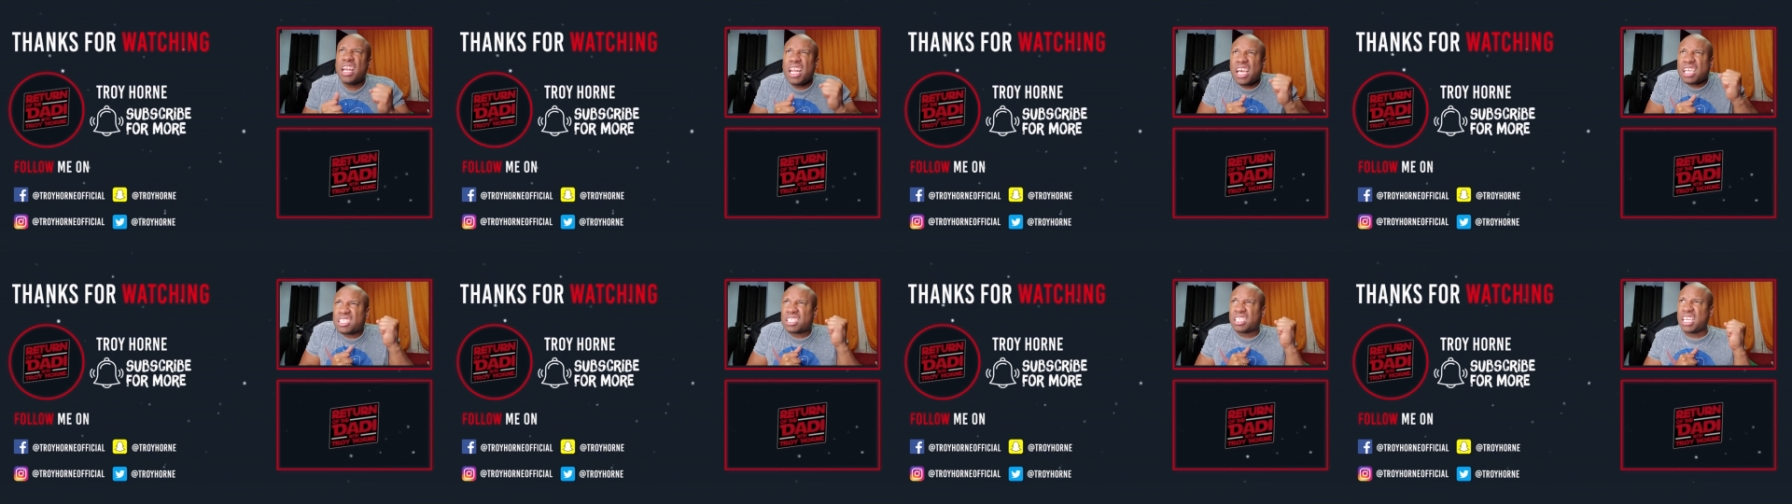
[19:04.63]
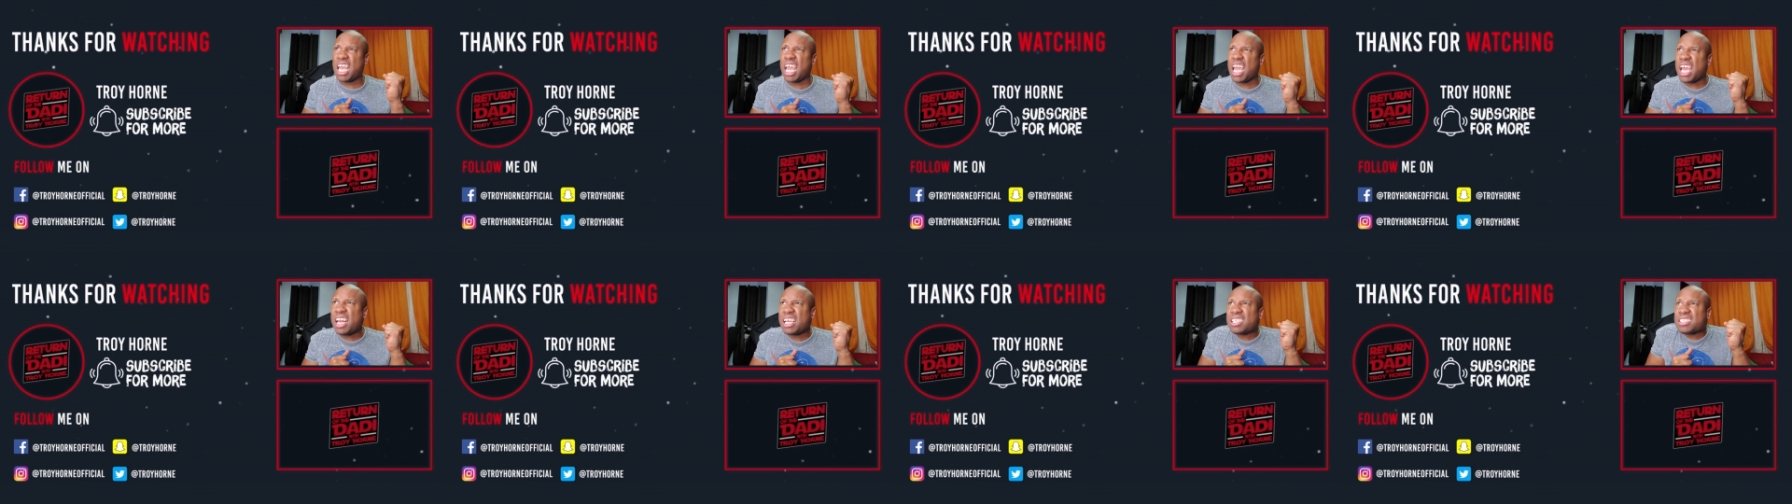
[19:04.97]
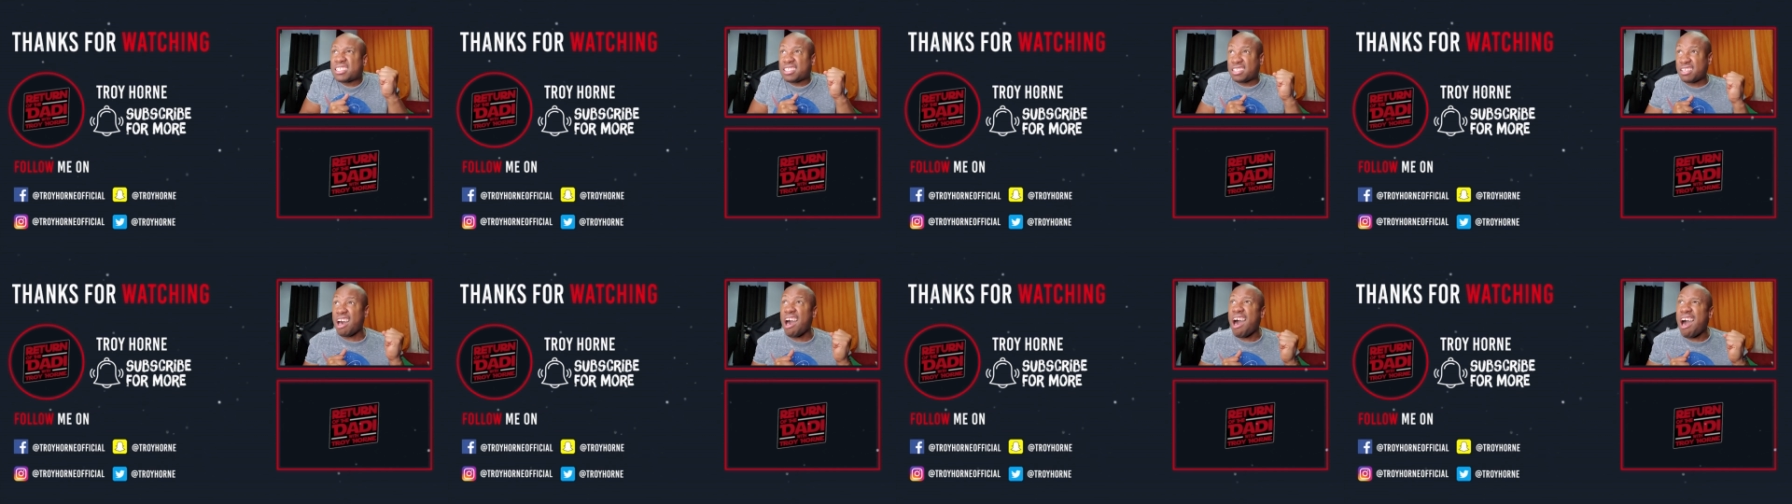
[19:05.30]
Let's get it
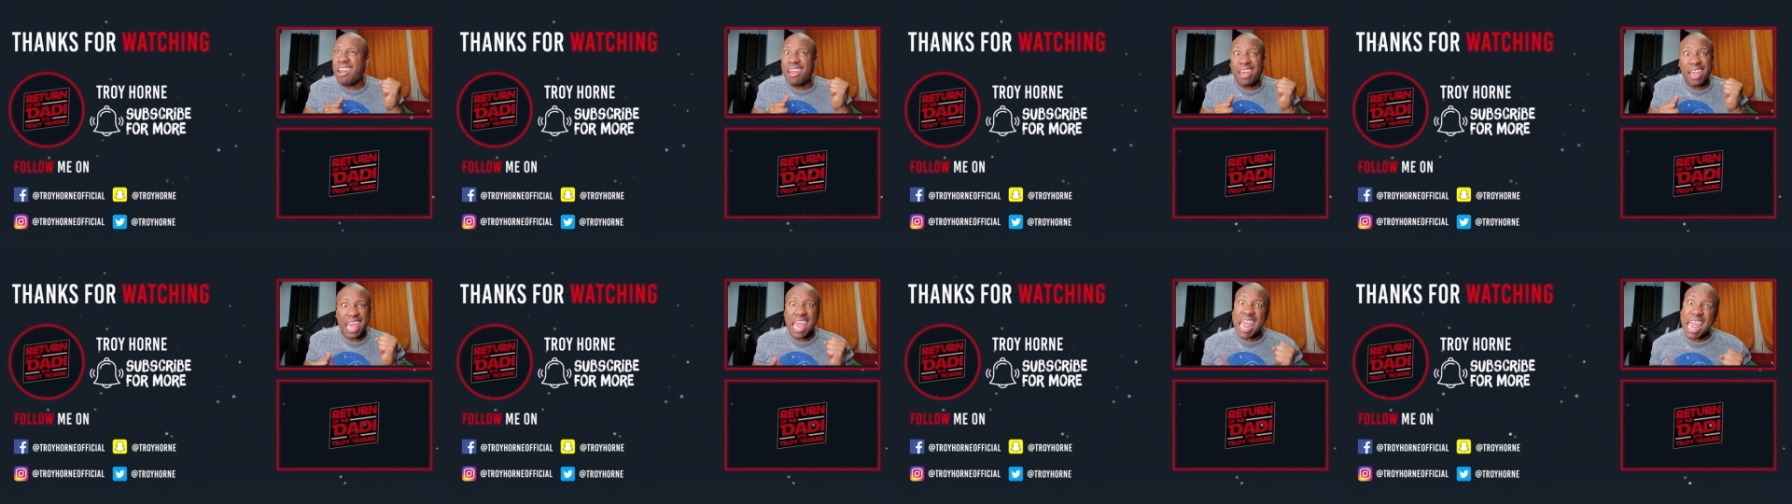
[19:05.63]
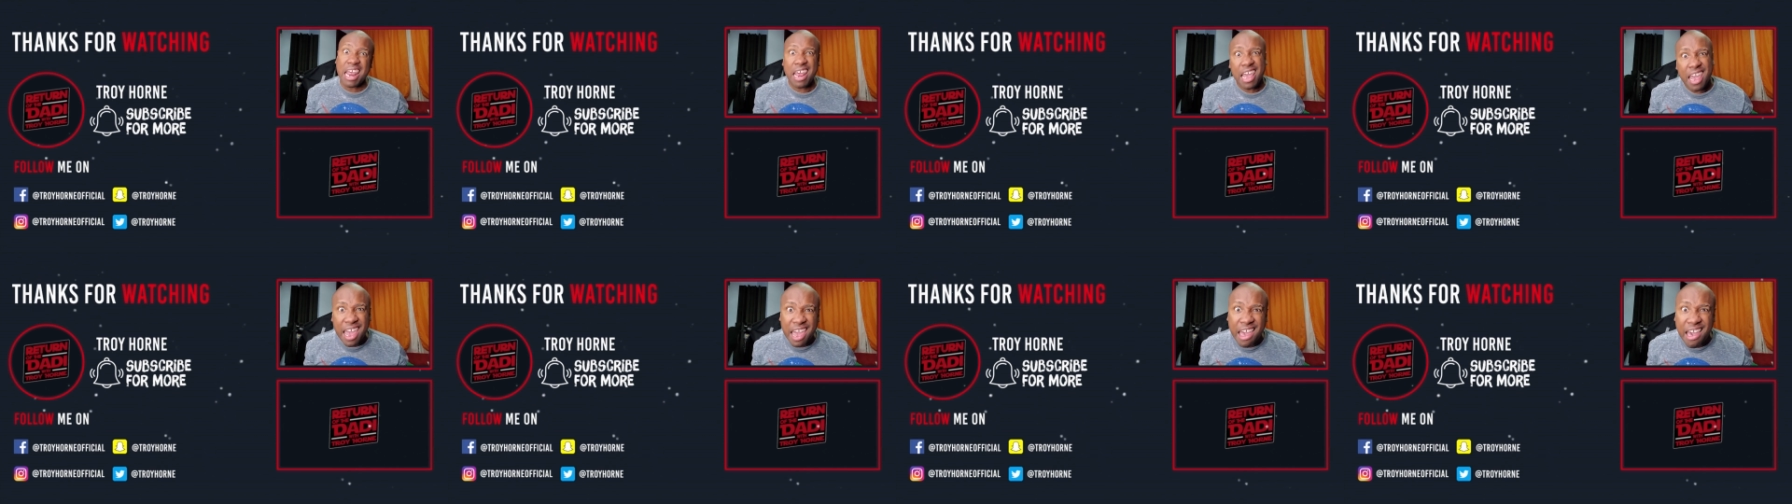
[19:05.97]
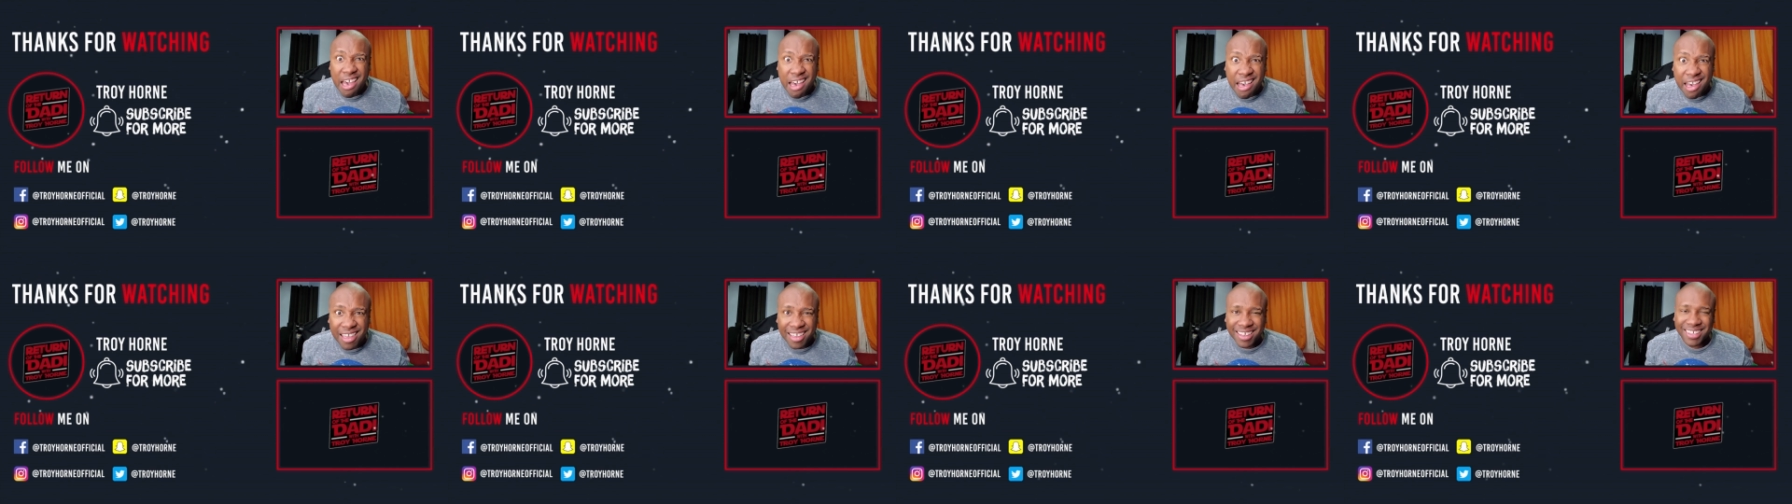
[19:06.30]
started in
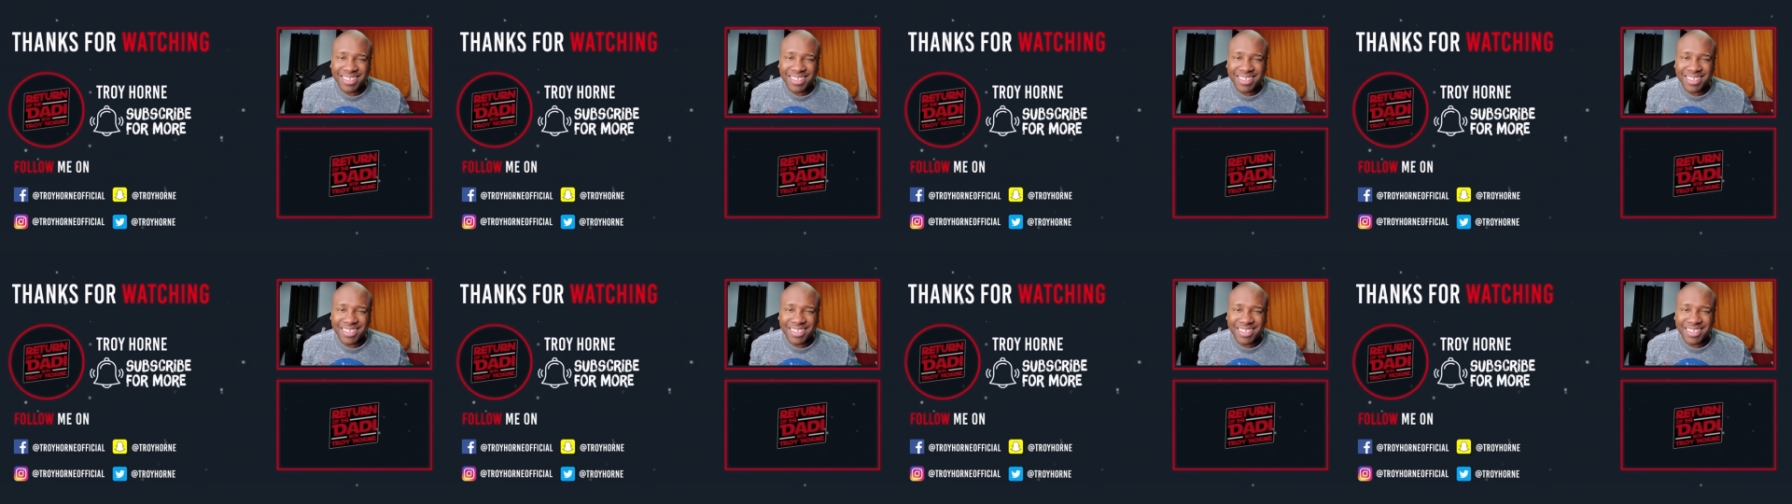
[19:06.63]
hell.